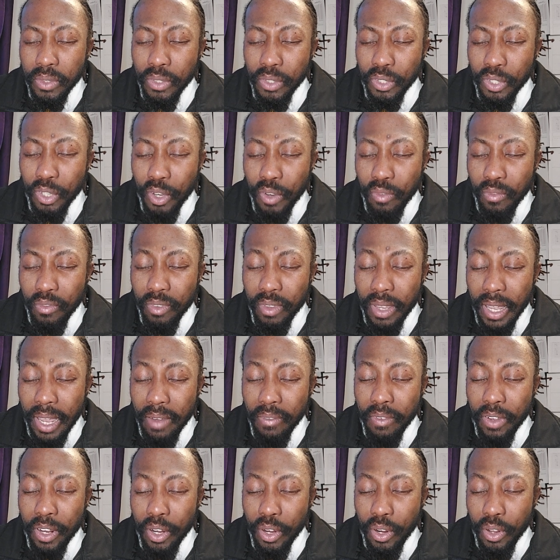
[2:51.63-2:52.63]
love
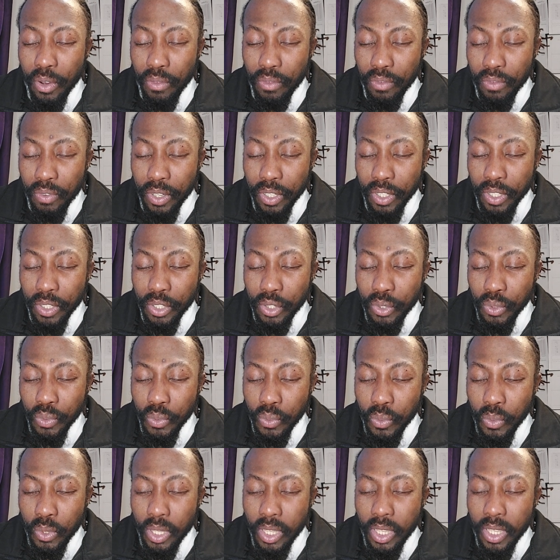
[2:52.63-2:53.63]
have a love for the
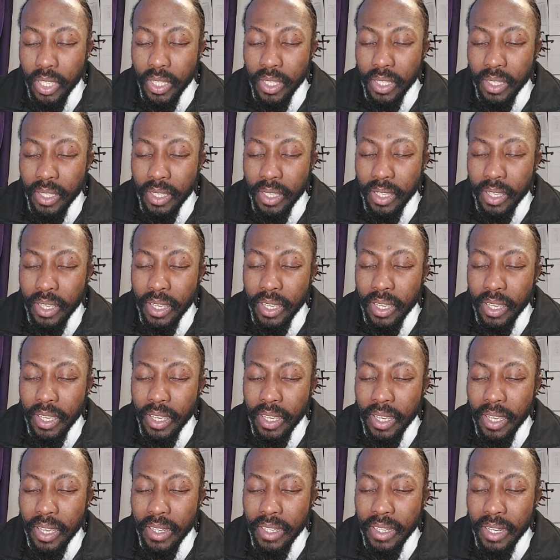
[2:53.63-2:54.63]
truth
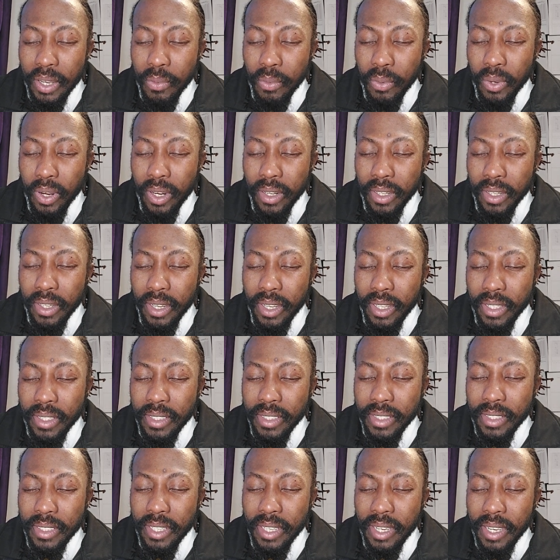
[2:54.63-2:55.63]
and that we are not
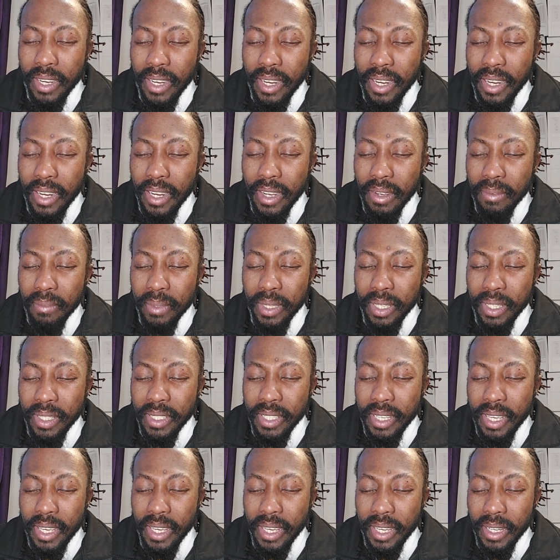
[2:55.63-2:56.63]
being
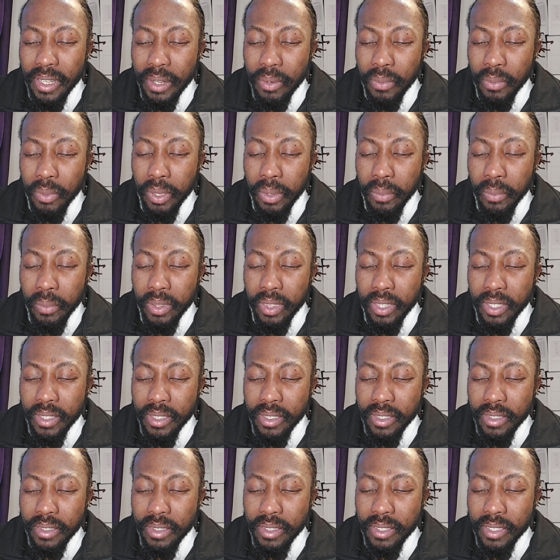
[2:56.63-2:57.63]
taken away with
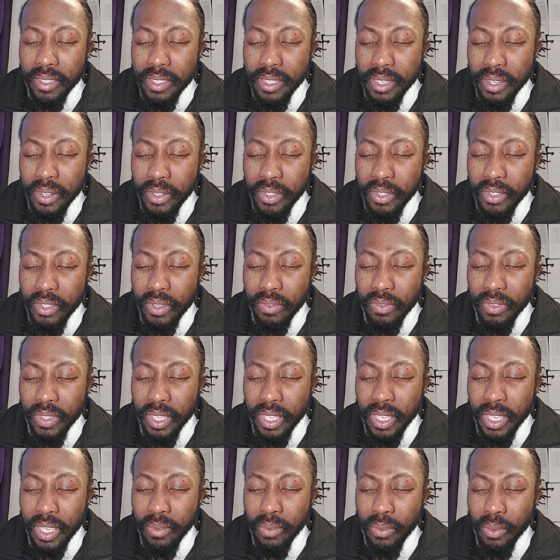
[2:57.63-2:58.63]
the snares of the
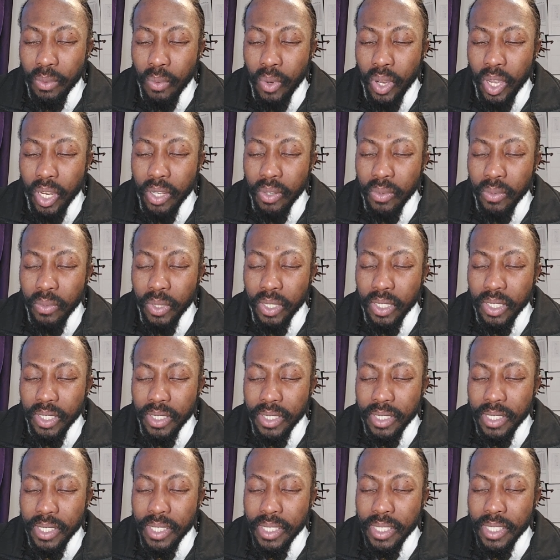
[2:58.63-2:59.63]
evil one which
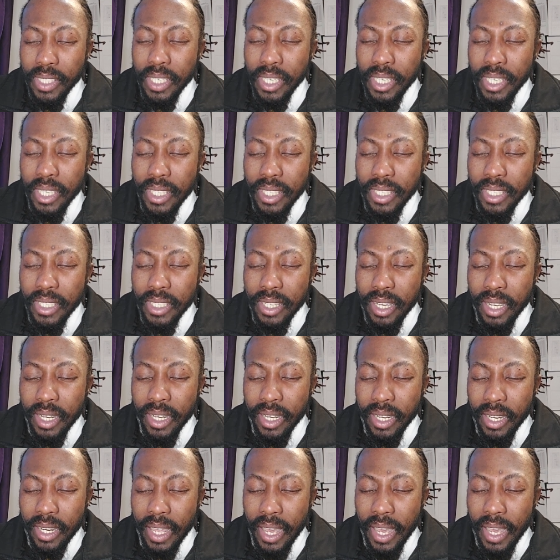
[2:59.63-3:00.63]
is deceits
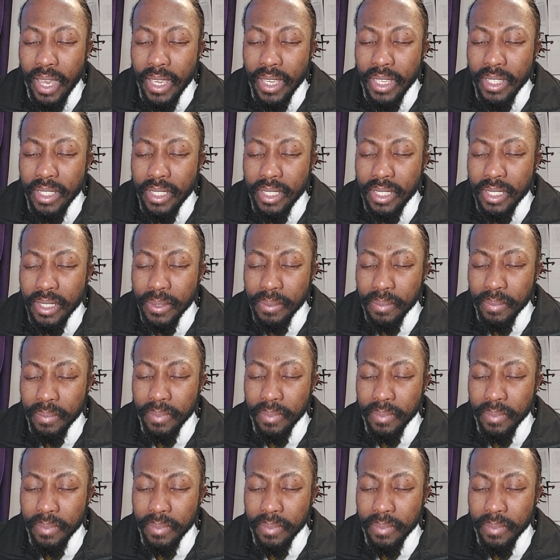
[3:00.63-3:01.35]
and lies